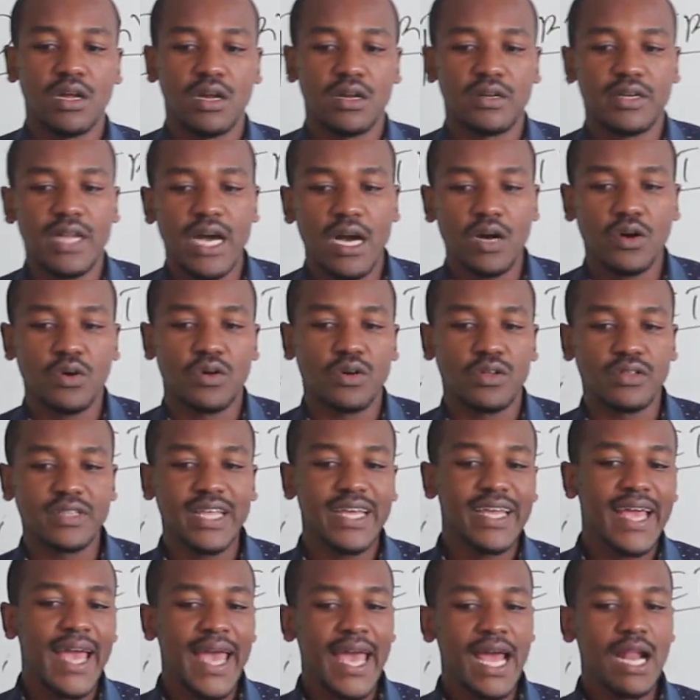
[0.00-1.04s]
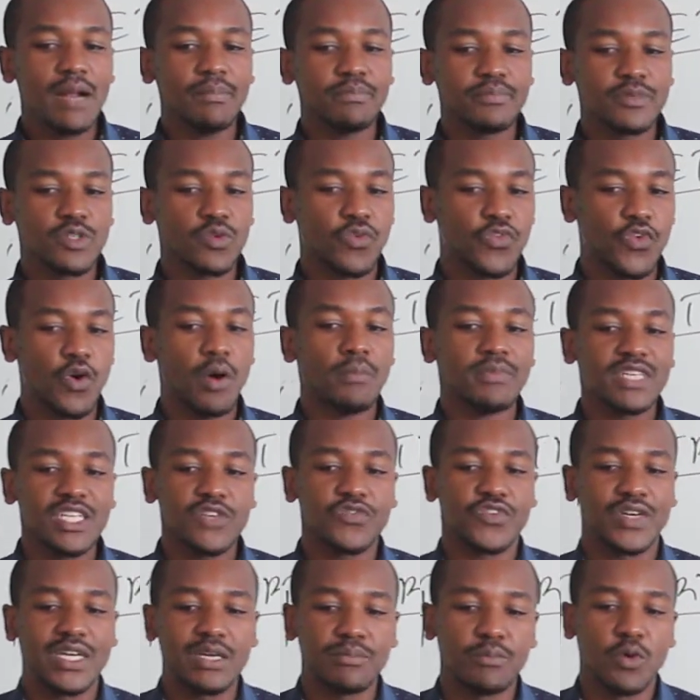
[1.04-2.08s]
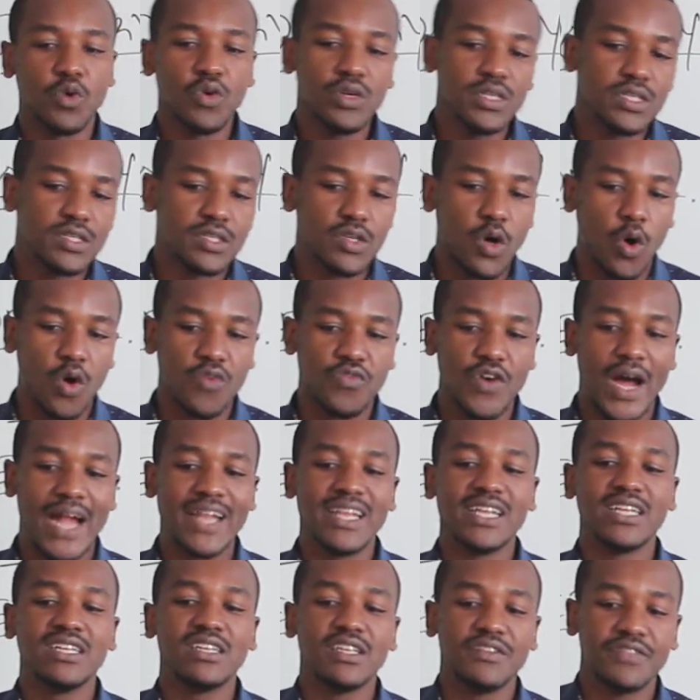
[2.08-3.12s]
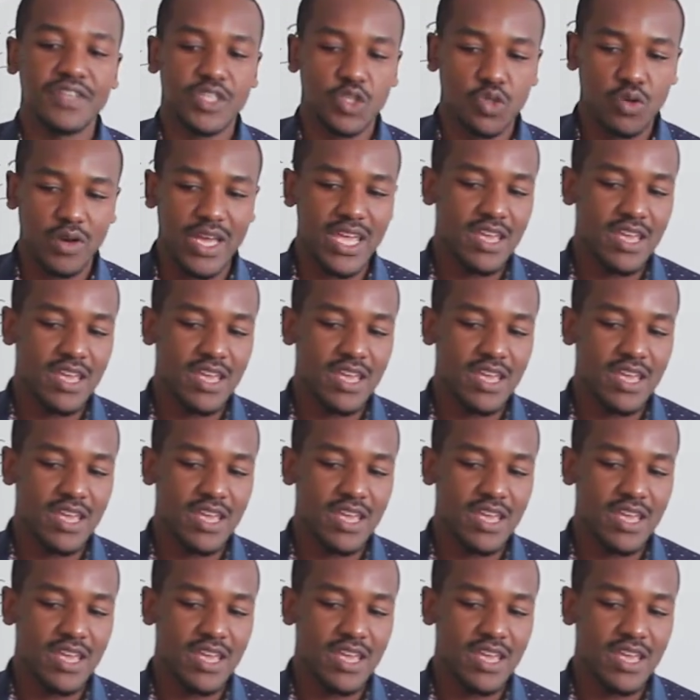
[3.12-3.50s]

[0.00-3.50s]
Now, they help to form different moods of an individual.